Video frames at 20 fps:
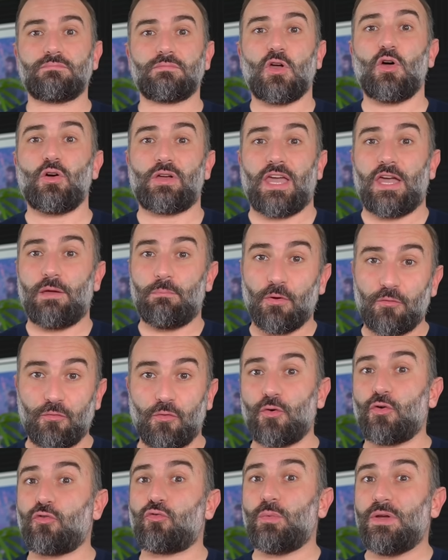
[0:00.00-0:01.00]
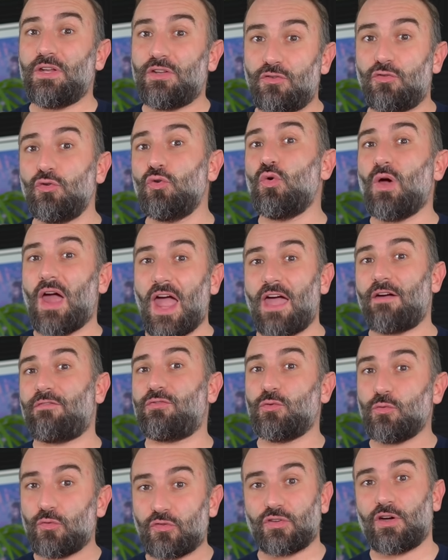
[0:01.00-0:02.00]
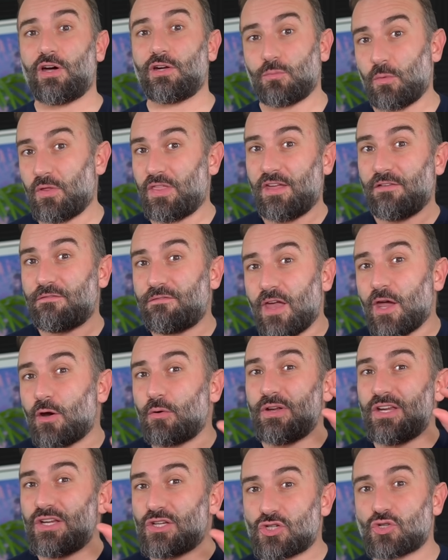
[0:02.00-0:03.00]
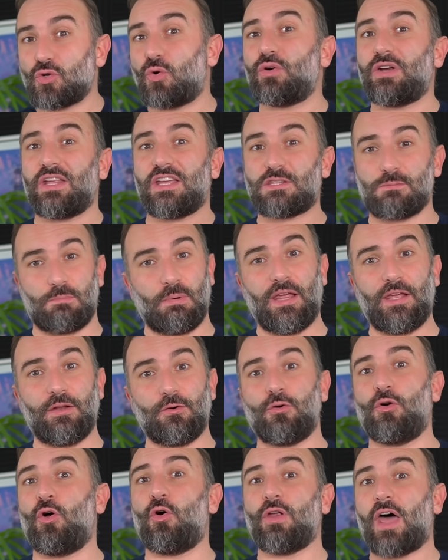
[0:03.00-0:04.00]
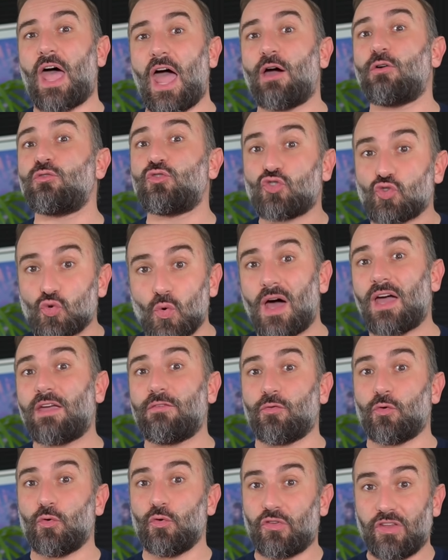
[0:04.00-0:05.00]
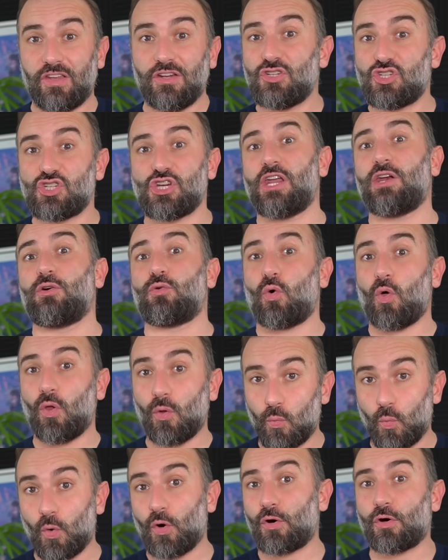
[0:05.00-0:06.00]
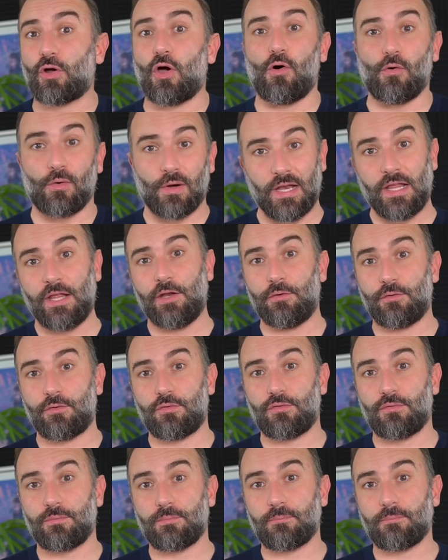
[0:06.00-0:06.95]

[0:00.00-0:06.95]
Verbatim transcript: Okay, but first we do have to start with a very short explainer on how drivers in general work on Linux.